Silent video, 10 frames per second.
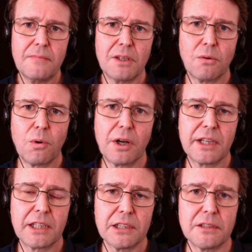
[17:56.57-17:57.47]
one
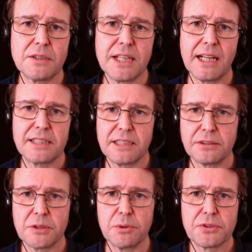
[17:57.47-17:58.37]
includes that
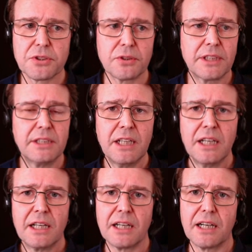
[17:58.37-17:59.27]
tiltable screen,
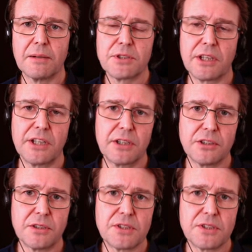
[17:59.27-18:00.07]
um, so you can do